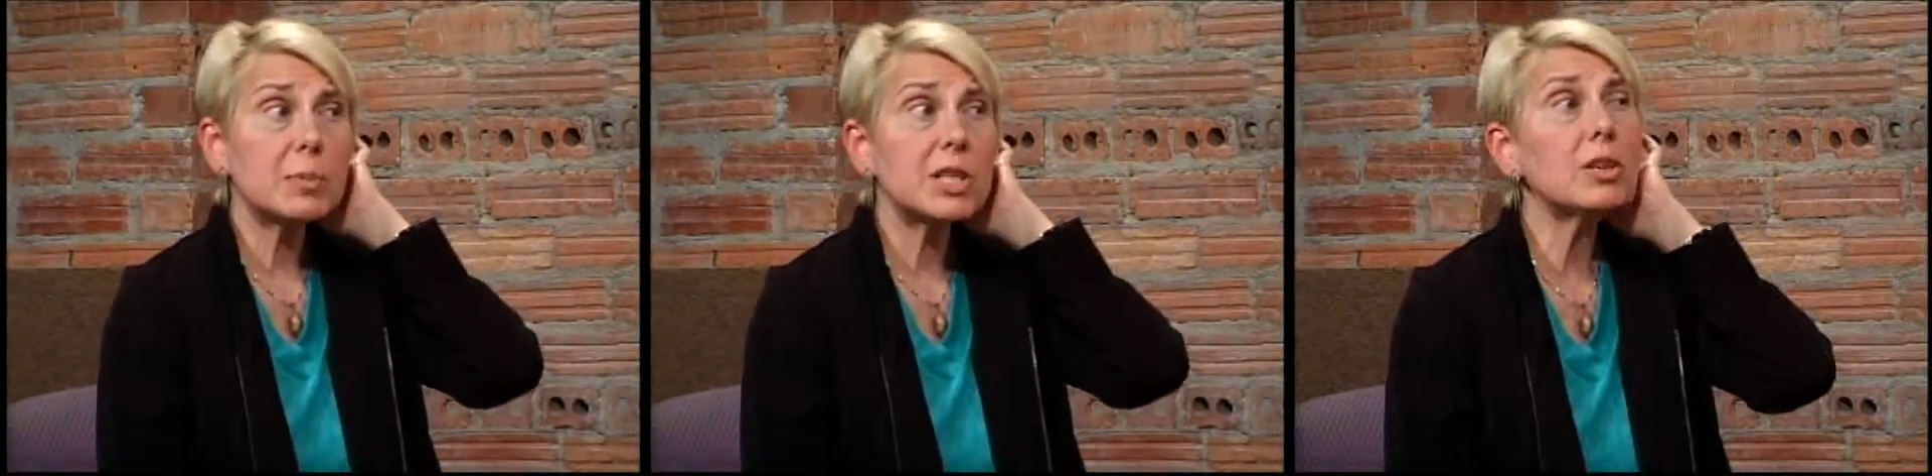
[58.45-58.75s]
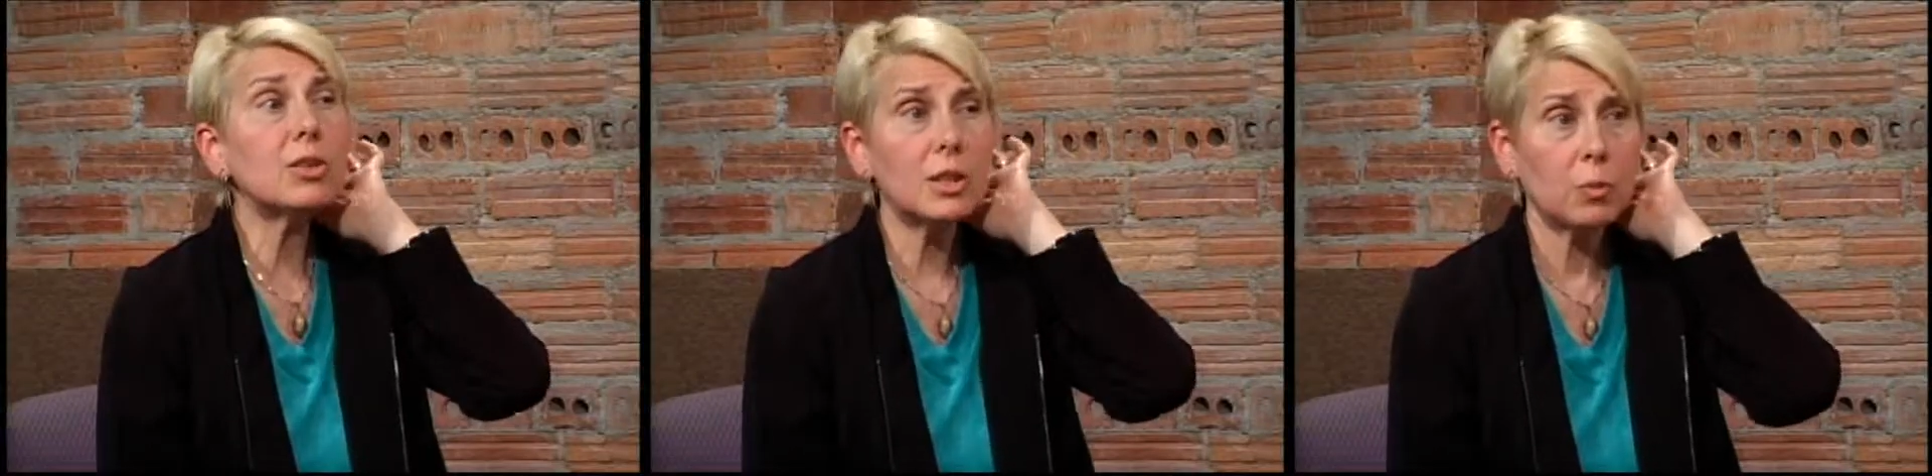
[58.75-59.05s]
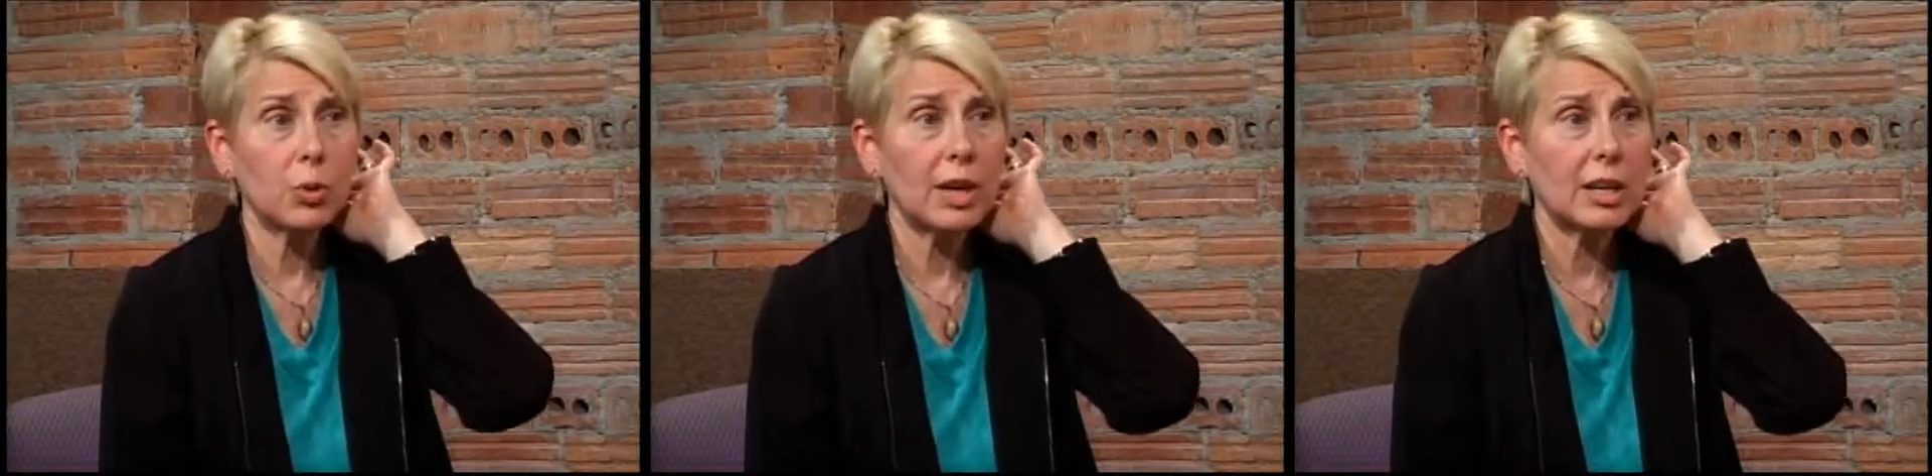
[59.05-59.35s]

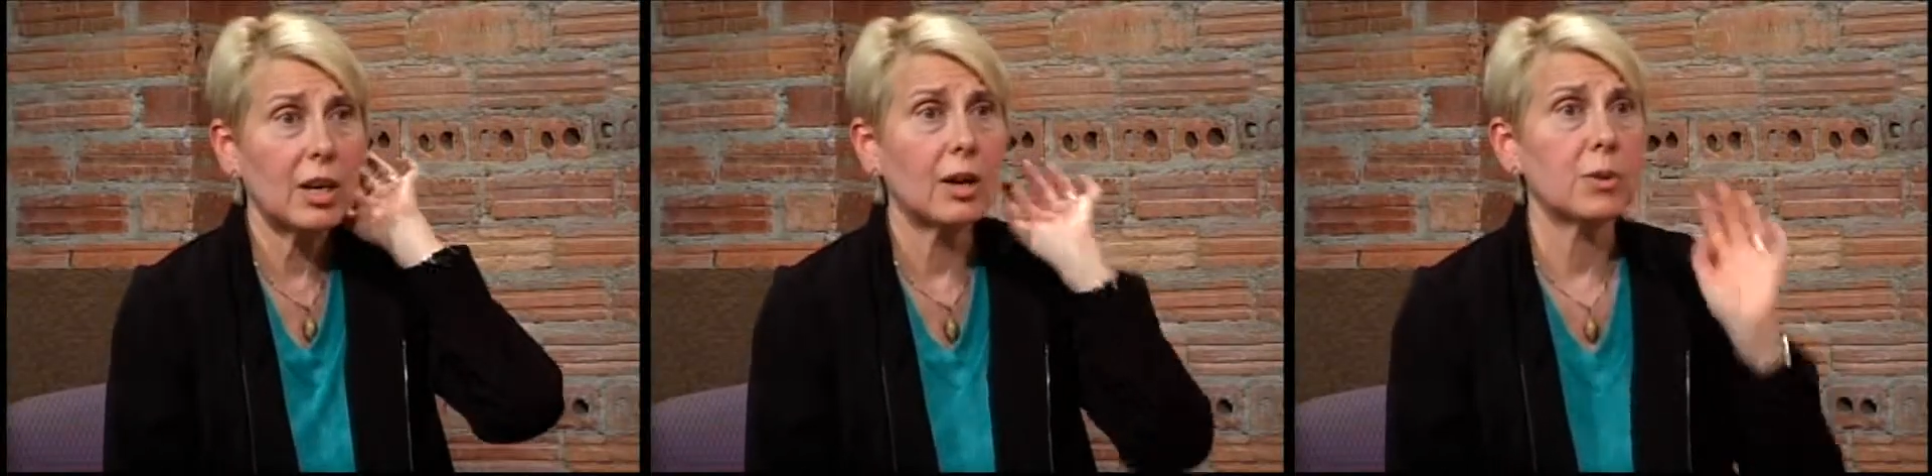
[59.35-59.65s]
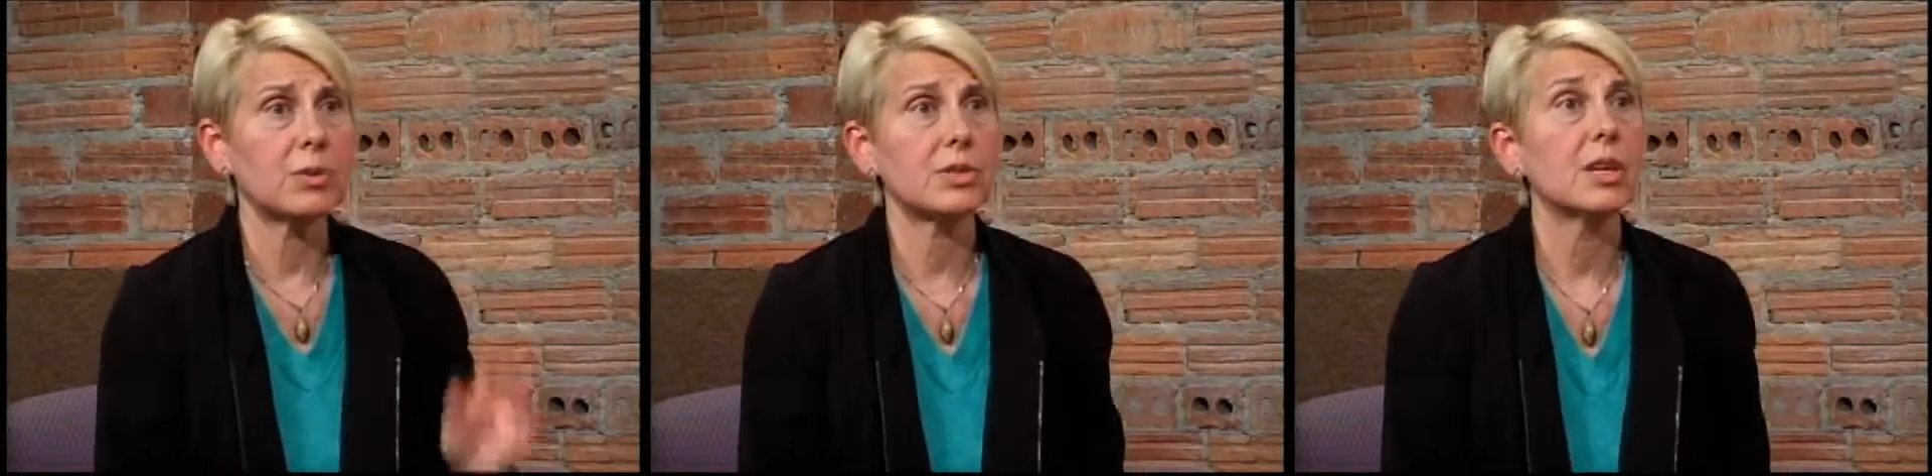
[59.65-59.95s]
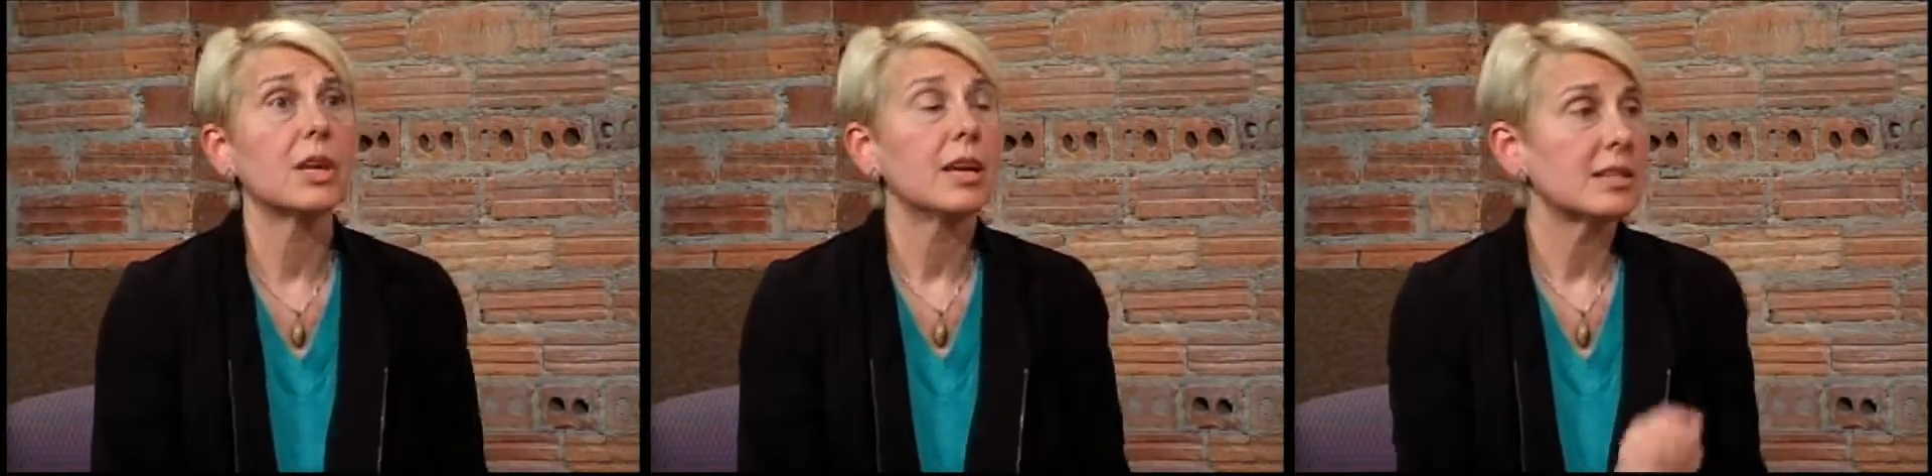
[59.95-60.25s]
reptilian brain
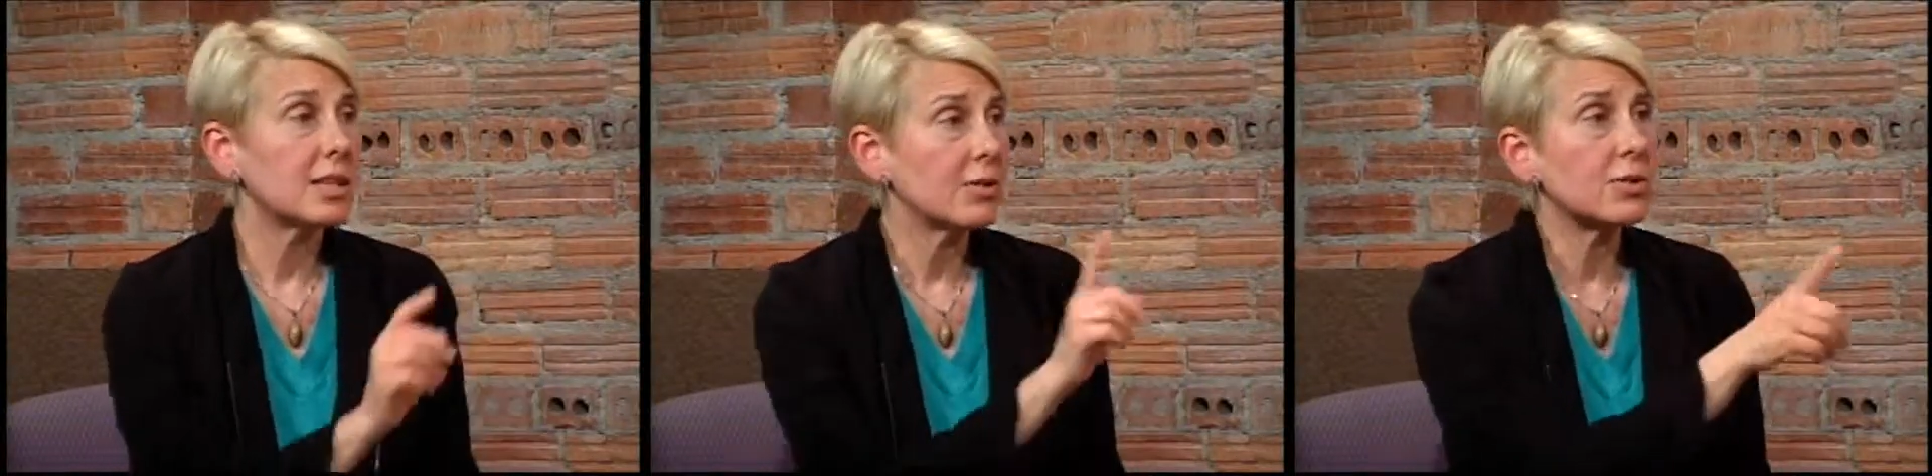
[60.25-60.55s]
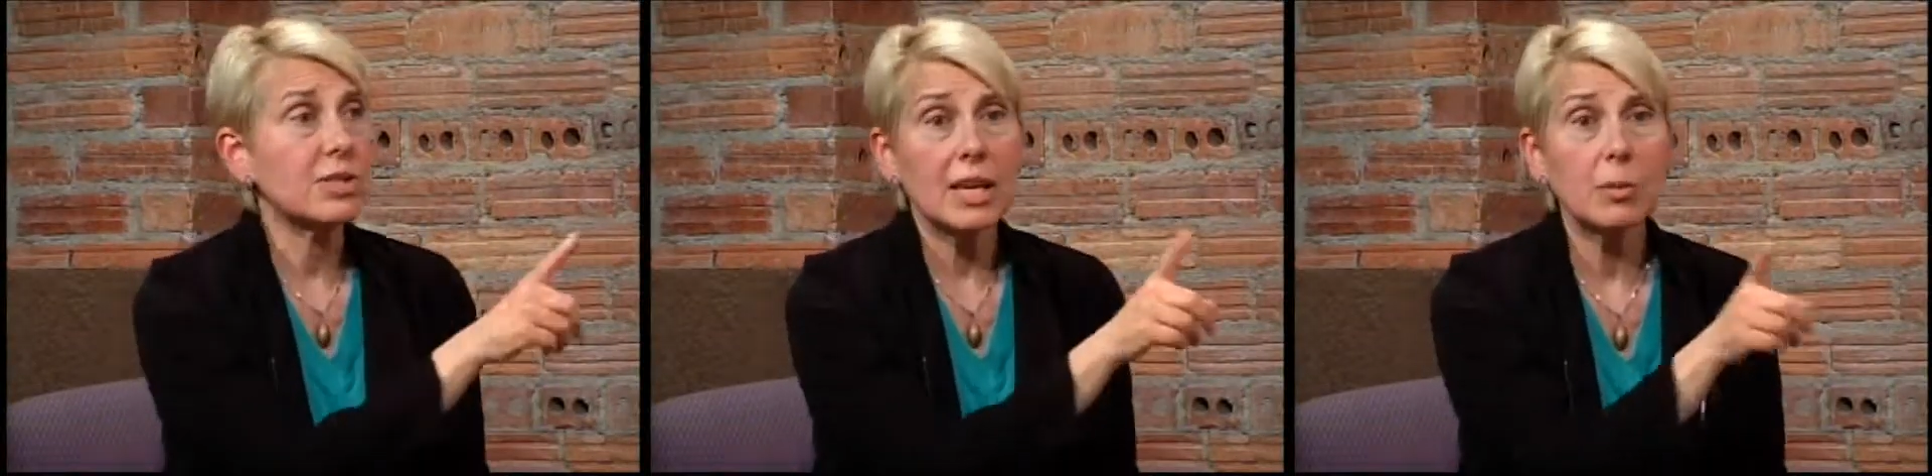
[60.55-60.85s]
knows is there's a